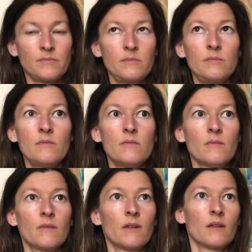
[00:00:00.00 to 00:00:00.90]

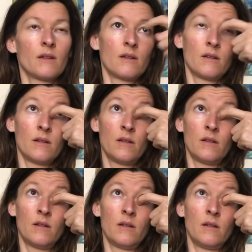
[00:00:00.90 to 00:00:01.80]

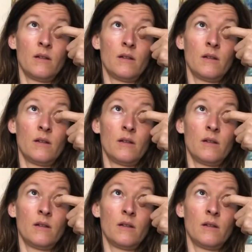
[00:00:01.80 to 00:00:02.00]
No one is speaking in this clip.